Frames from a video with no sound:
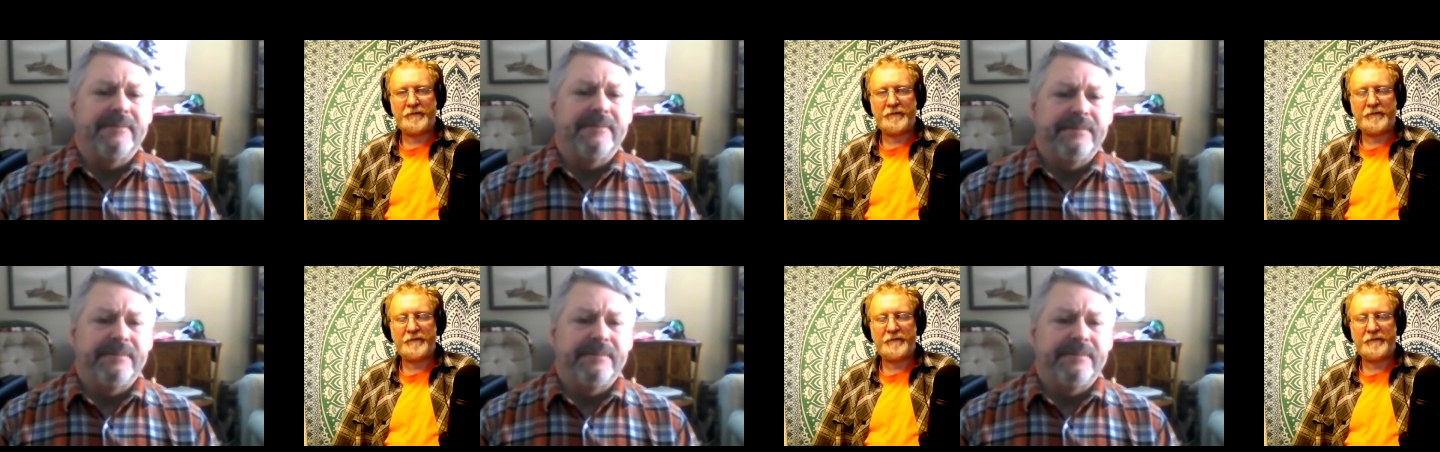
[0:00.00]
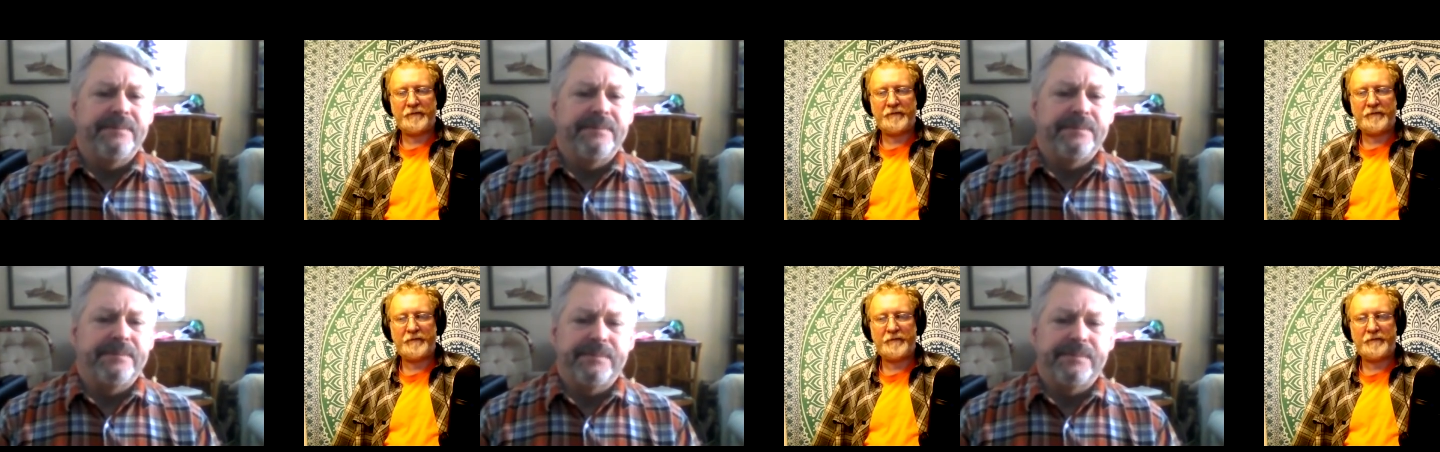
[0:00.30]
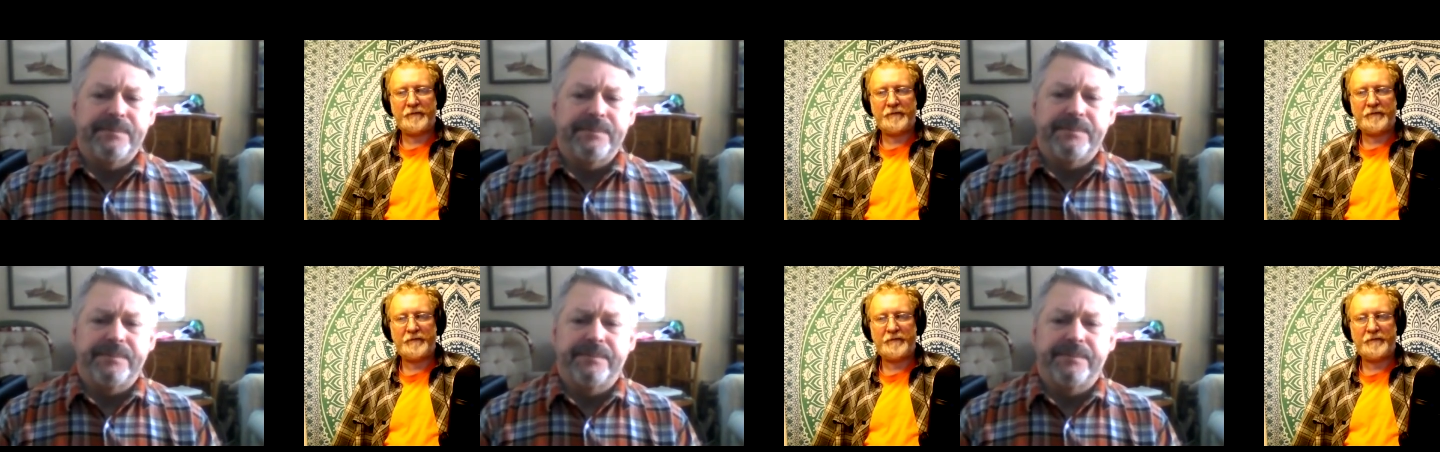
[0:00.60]

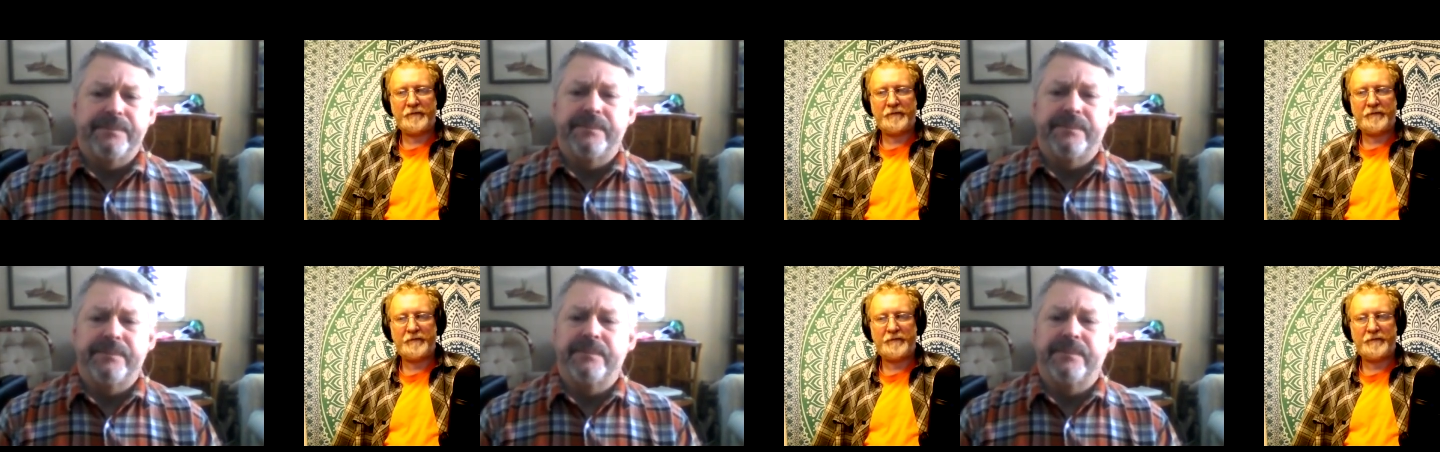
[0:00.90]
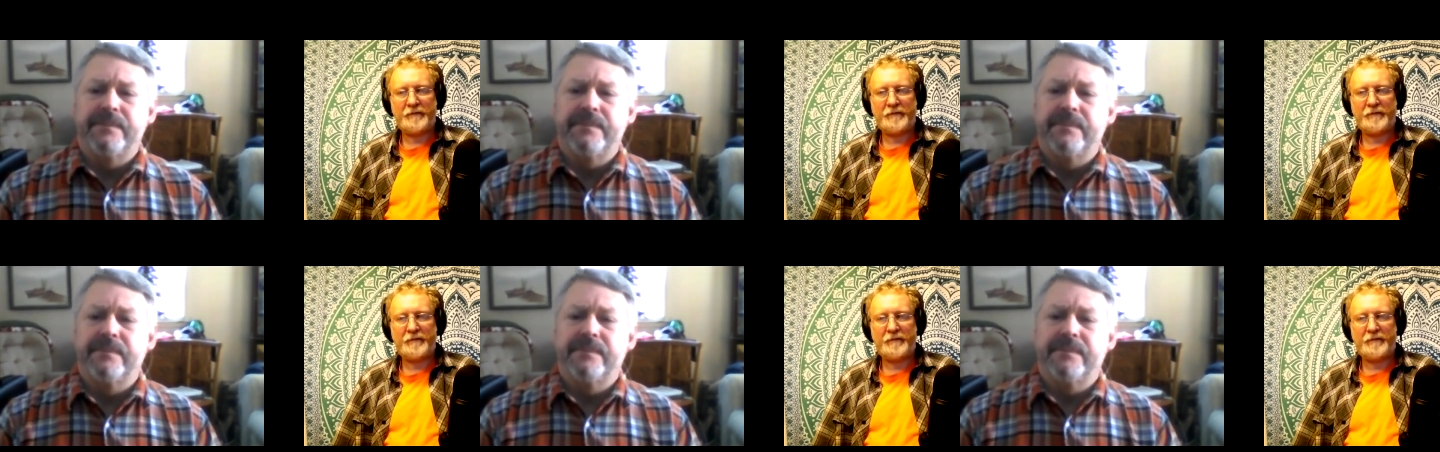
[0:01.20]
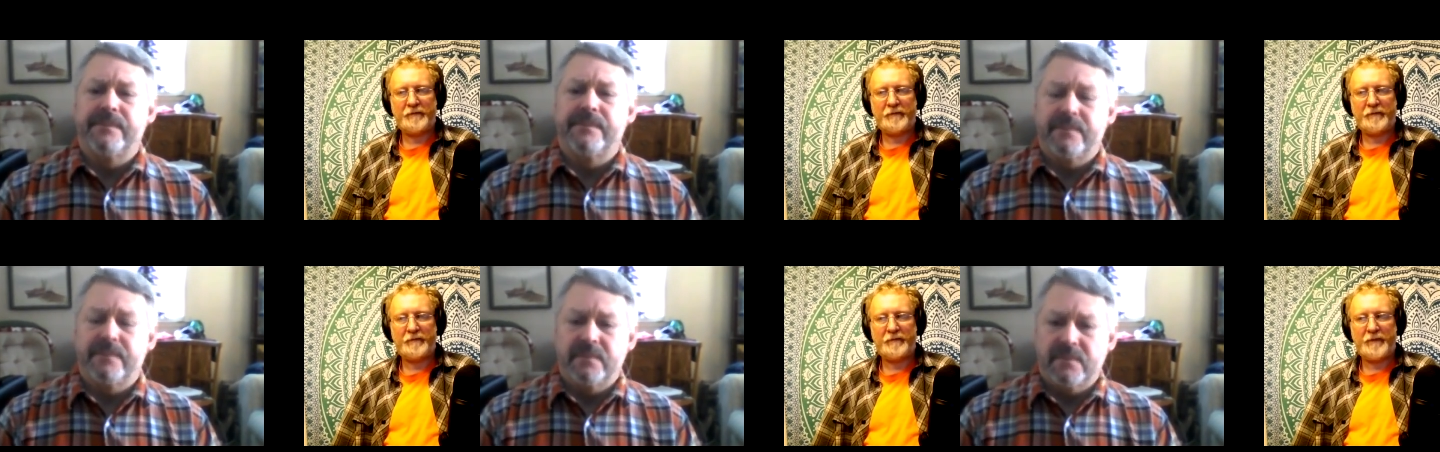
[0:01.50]

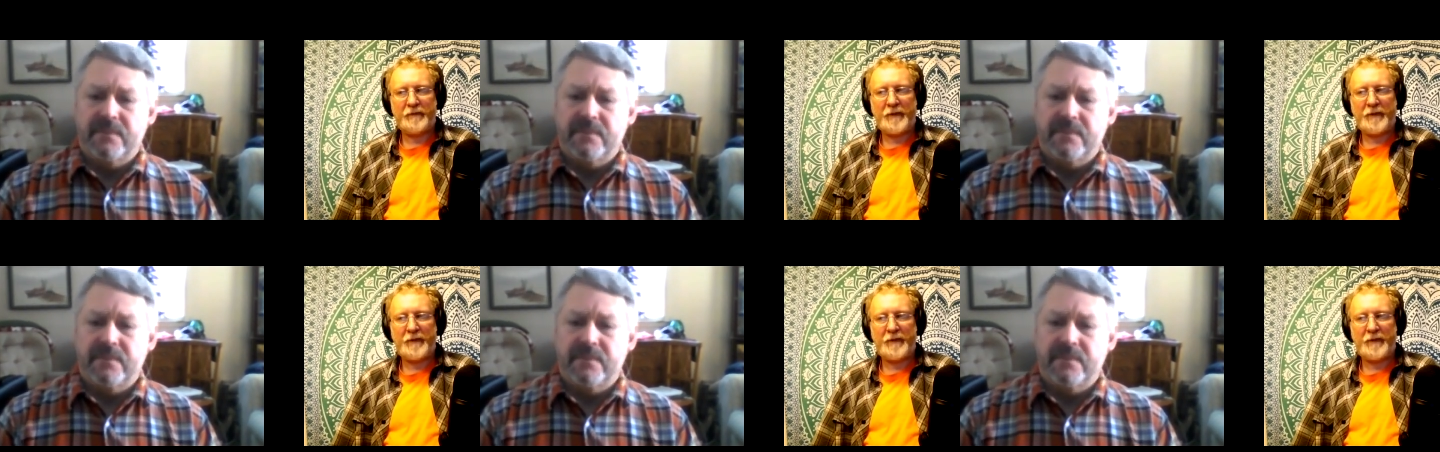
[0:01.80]
No one is speaking in this clip.